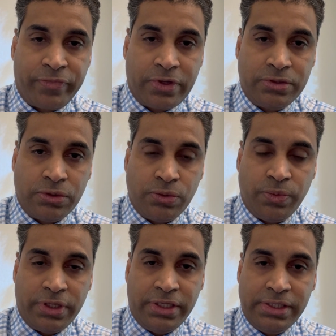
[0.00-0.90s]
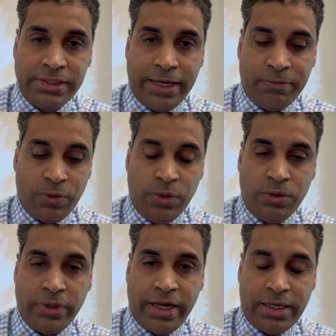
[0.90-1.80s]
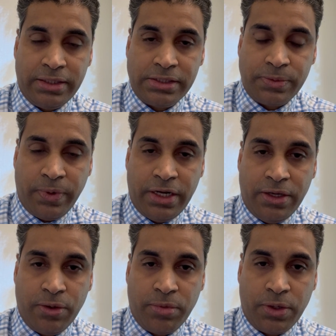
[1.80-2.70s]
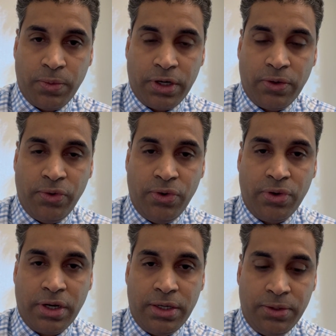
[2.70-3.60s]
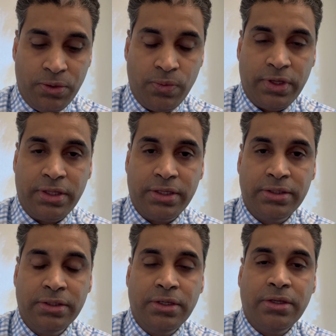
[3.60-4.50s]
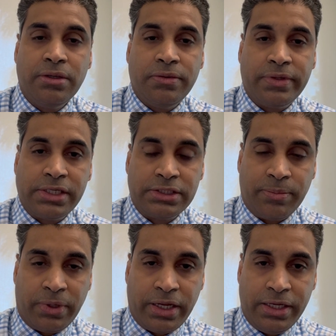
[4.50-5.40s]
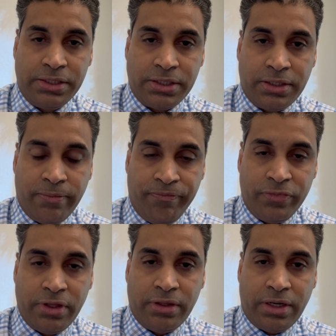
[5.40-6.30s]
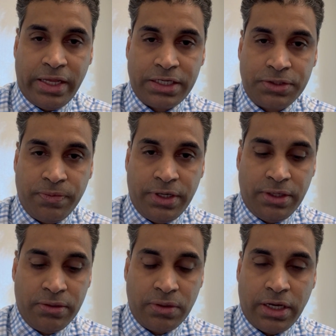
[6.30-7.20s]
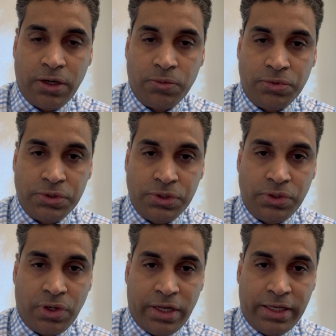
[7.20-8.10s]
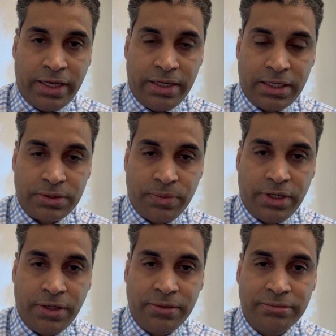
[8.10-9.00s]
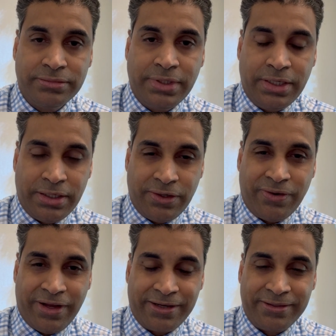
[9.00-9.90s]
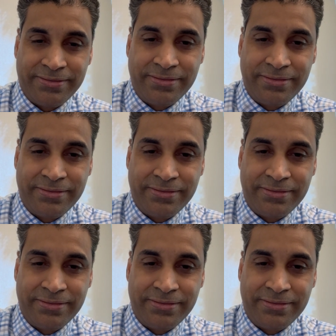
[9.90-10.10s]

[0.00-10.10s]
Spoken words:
So with this, I'm going to end this video, but we're going to continue with the URAS application in the next video. I hope to see you all again next video. Good luck.